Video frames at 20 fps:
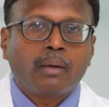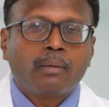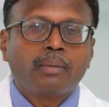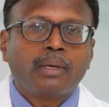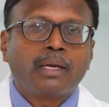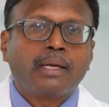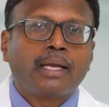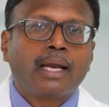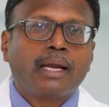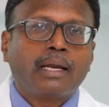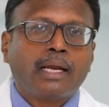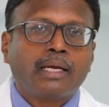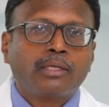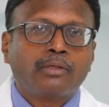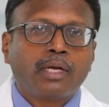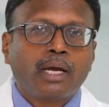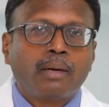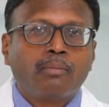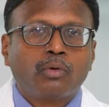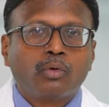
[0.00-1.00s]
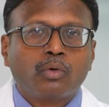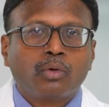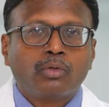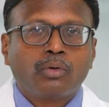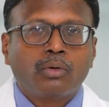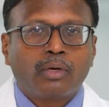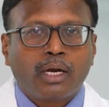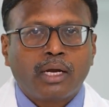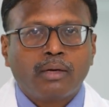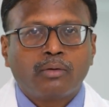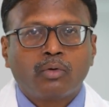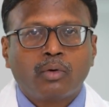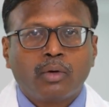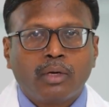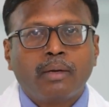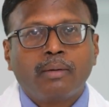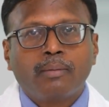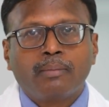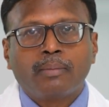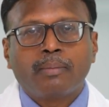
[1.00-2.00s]
In that case, we have to go through the right groin.
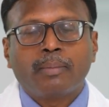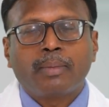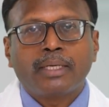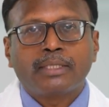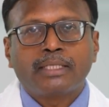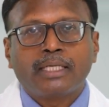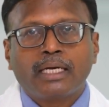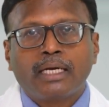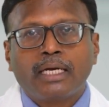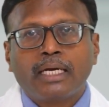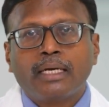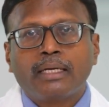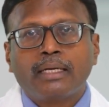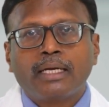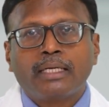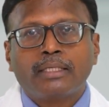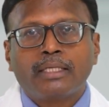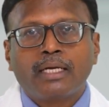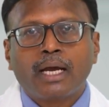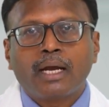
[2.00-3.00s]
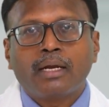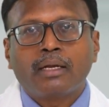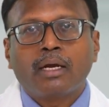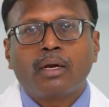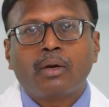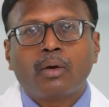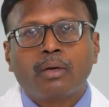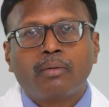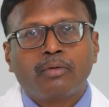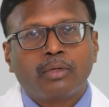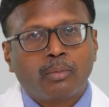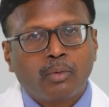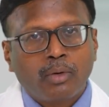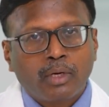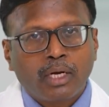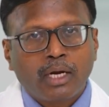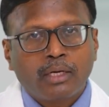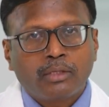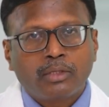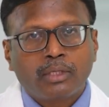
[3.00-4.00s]
Basically, there is an artery called
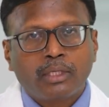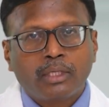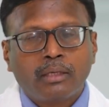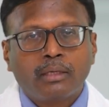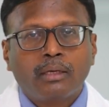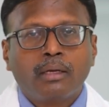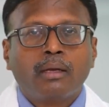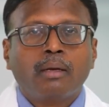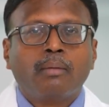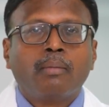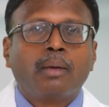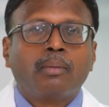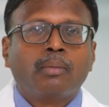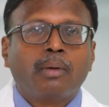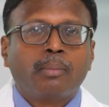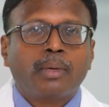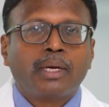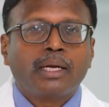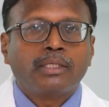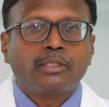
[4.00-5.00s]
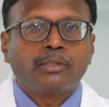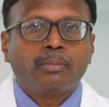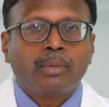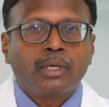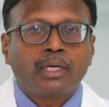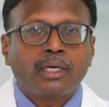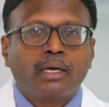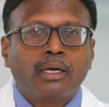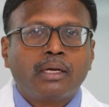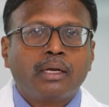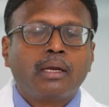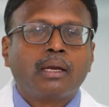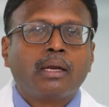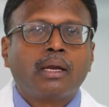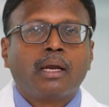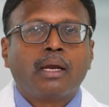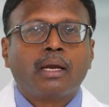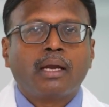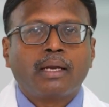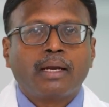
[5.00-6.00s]
femoral artery where we place bigger
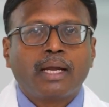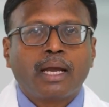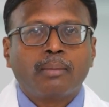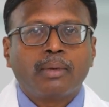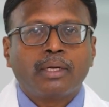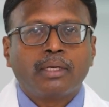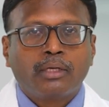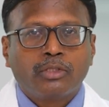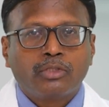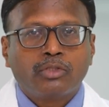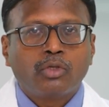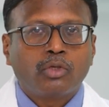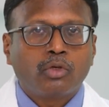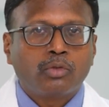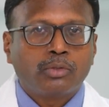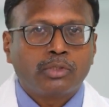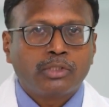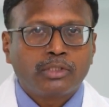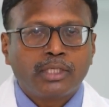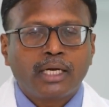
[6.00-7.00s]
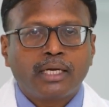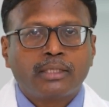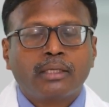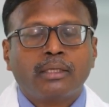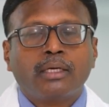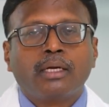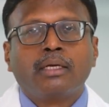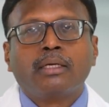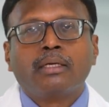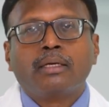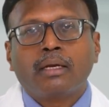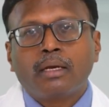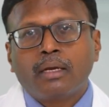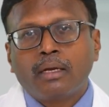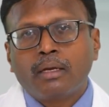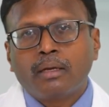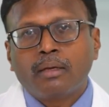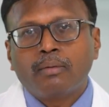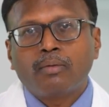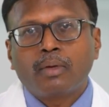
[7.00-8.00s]
diameter tubes, catheters
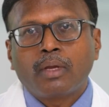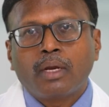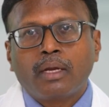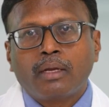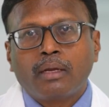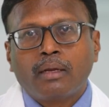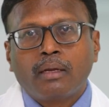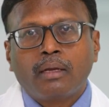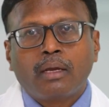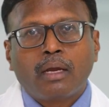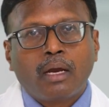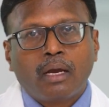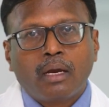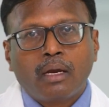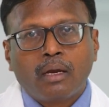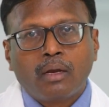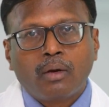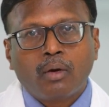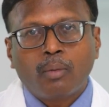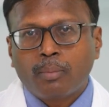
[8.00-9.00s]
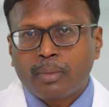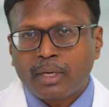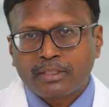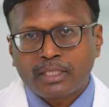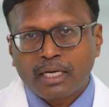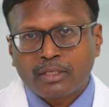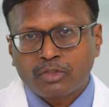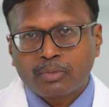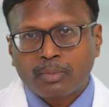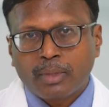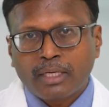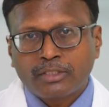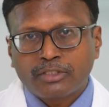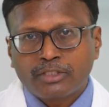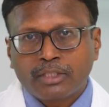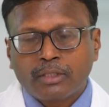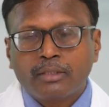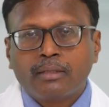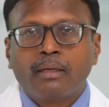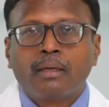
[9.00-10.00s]
for an complex
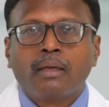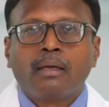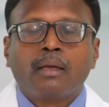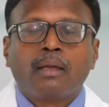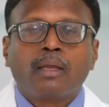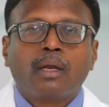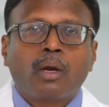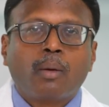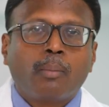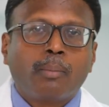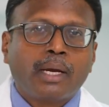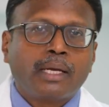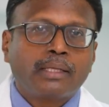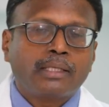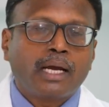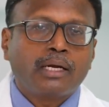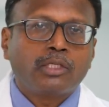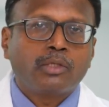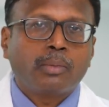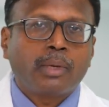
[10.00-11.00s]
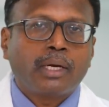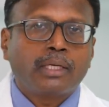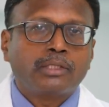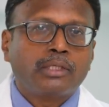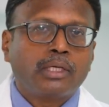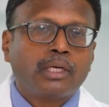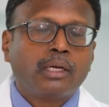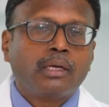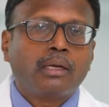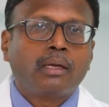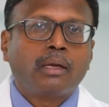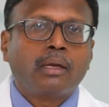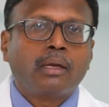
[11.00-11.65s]
angioplasty. The complex angioplasty